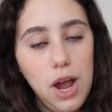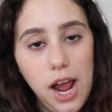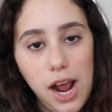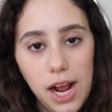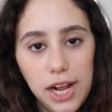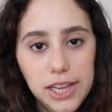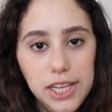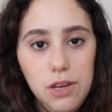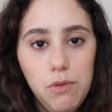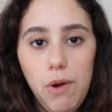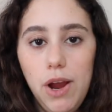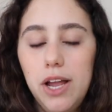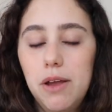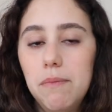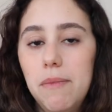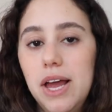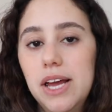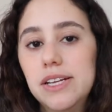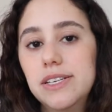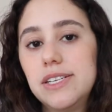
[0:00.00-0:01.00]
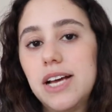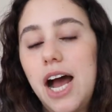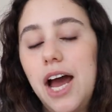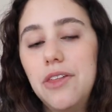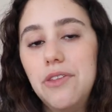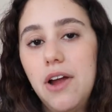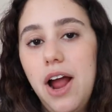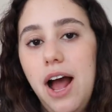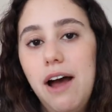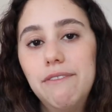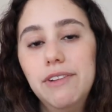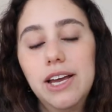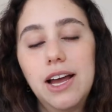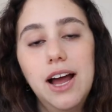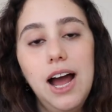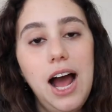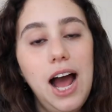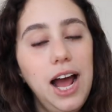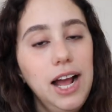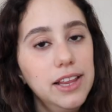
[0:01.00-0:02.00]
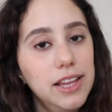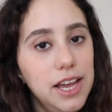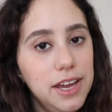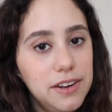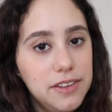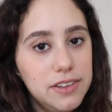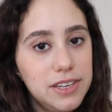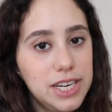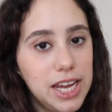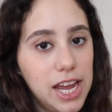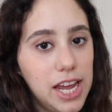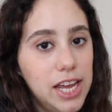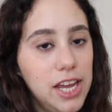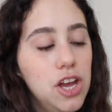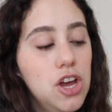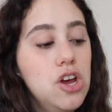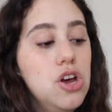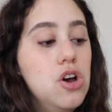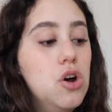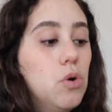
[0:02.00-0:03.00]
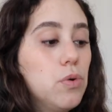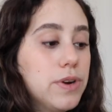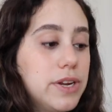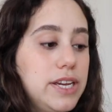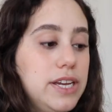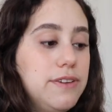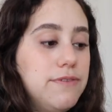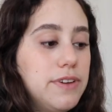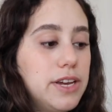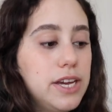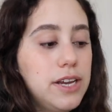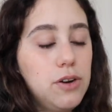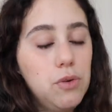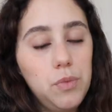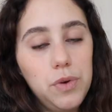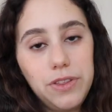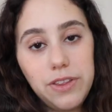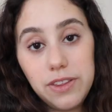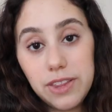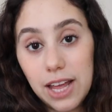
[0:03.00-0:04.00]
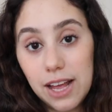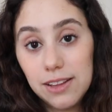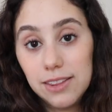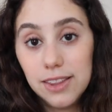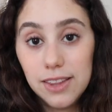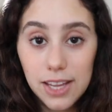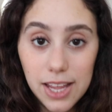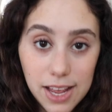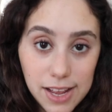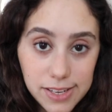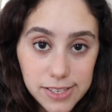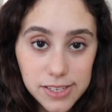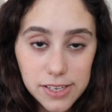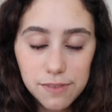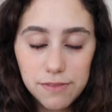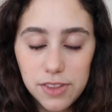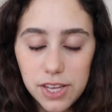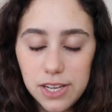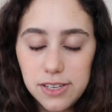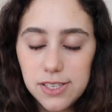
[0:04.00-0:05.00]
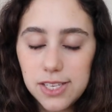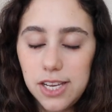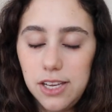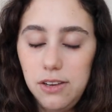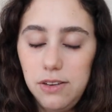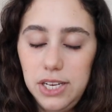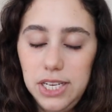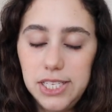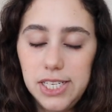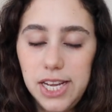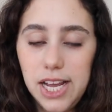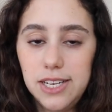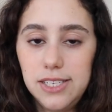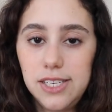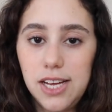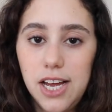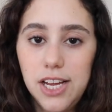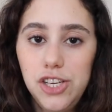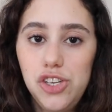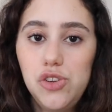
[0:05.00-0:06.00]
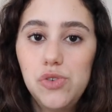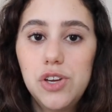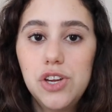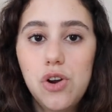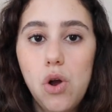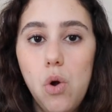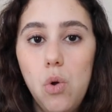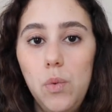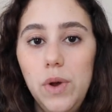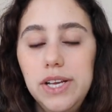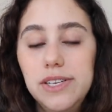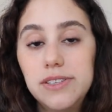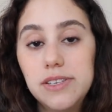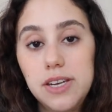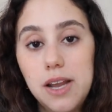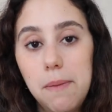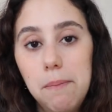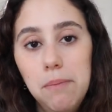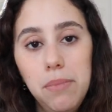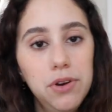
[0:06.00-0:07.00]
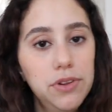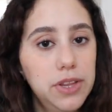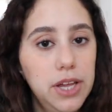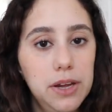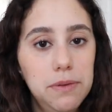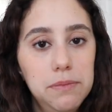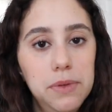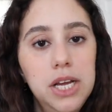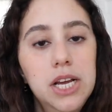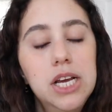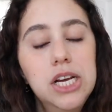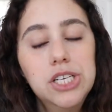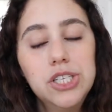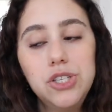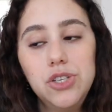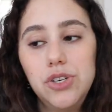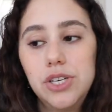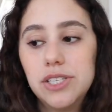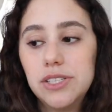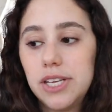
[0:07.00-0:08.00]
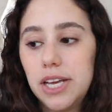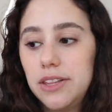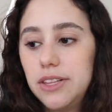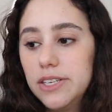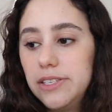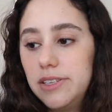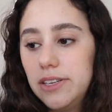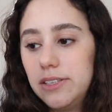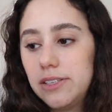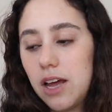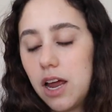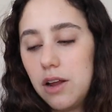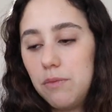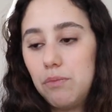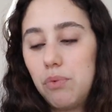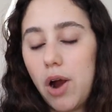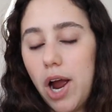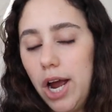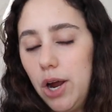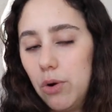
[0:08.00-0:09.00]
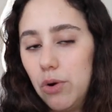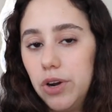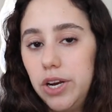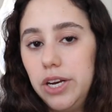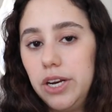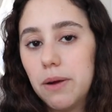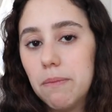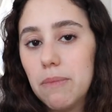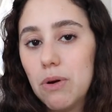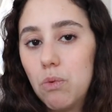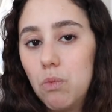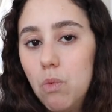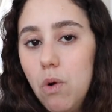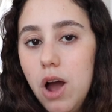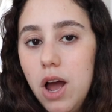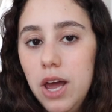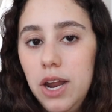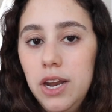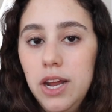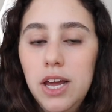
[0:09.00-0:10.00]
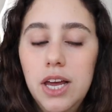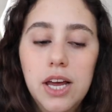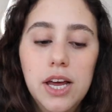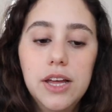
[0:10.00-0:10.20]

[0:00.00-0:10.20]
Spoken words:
highly recommend either having a highlight of the day or even within that list of things that you need to get done, you can always number them. So you can say, this is priority number one,